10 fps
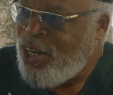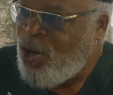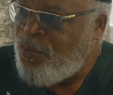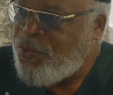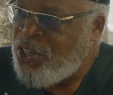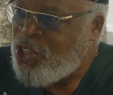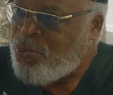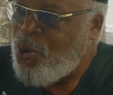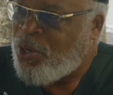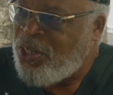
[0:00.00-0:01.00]
And often is
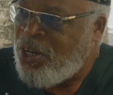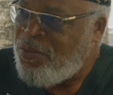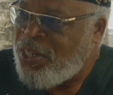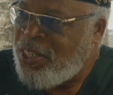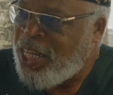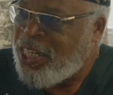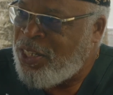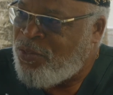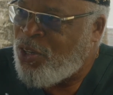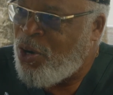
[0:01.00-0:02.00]
spoken of in a
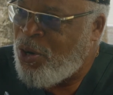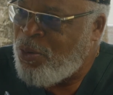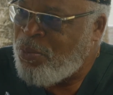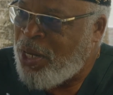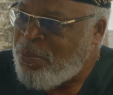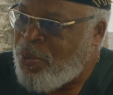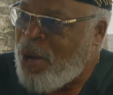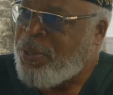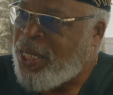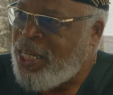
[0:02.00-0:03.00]
negative term, like
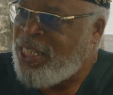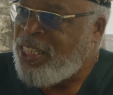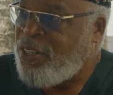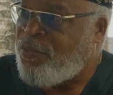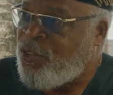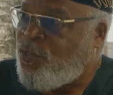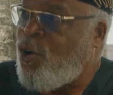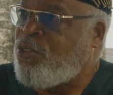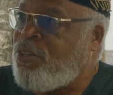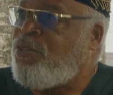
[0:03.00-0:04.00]
propaganda, as if it's
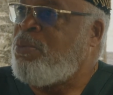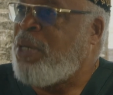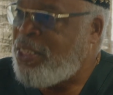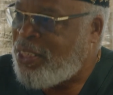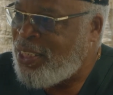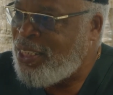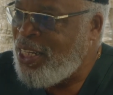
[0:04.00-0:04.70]
false information.